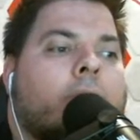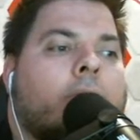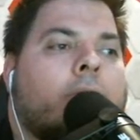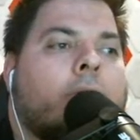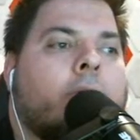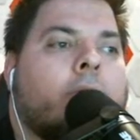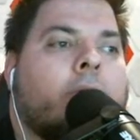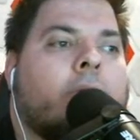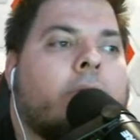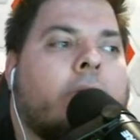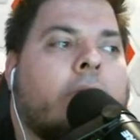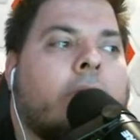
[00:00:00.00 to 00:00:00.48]

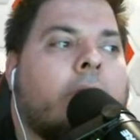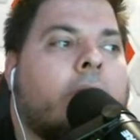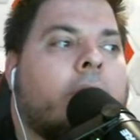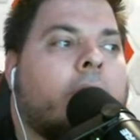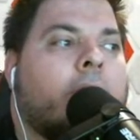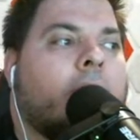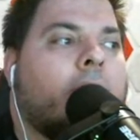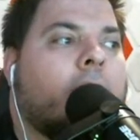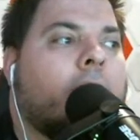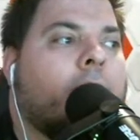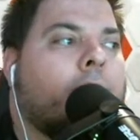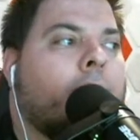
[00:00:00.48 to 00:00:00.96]
Let's end
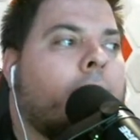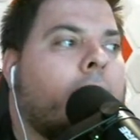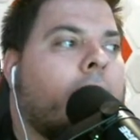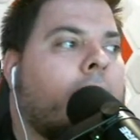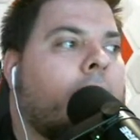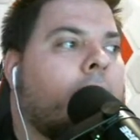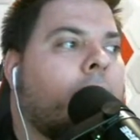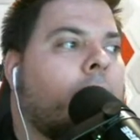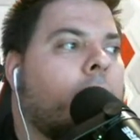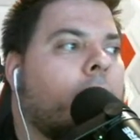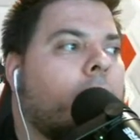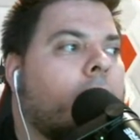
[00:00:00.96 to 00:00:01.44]
this
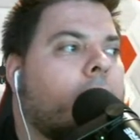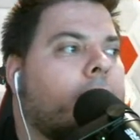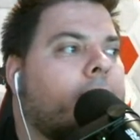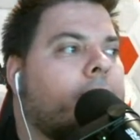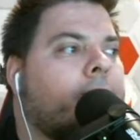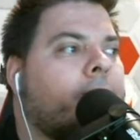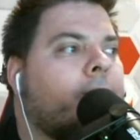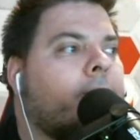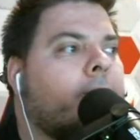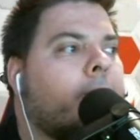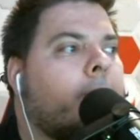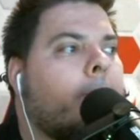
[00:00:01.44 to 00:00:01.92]
bad boy.
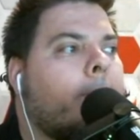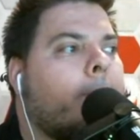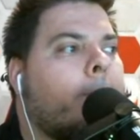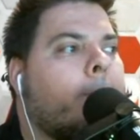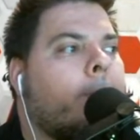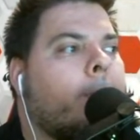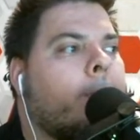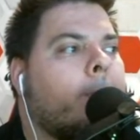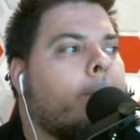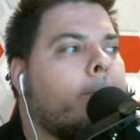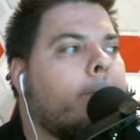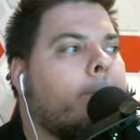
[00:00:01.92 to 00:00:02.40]

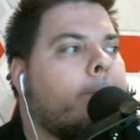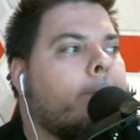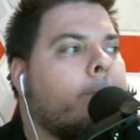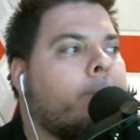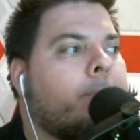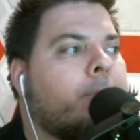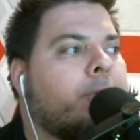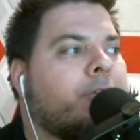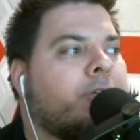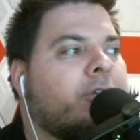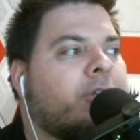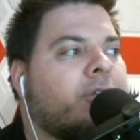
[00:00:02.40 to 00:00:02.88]

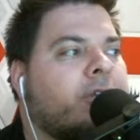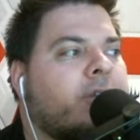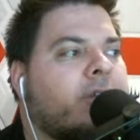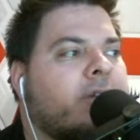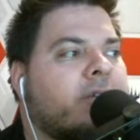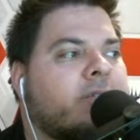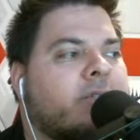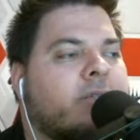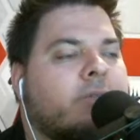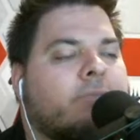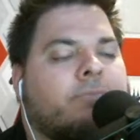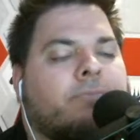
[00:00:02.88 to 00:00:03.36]
Appreciate you
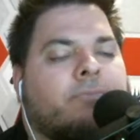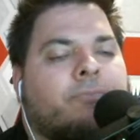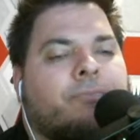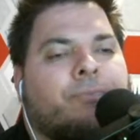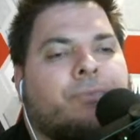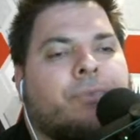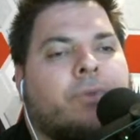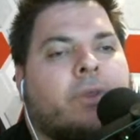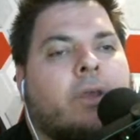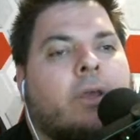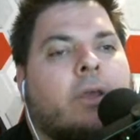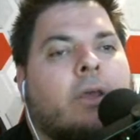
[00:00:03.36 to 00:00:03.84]
guys.
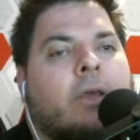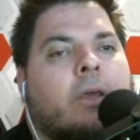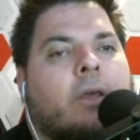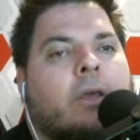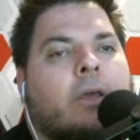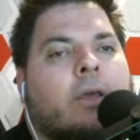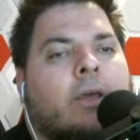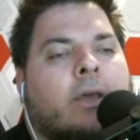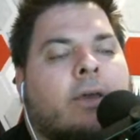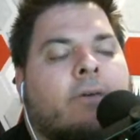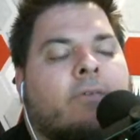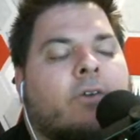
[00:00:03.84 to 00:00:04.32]

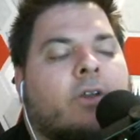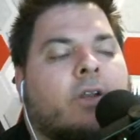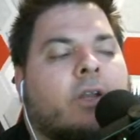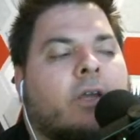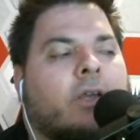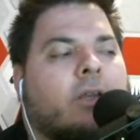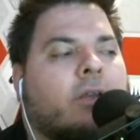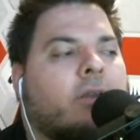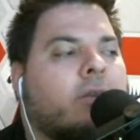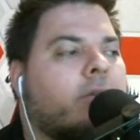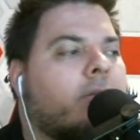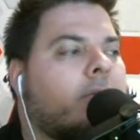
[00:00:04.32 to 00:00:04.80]
Have a good
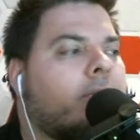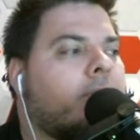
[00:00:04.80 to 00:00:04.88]
night.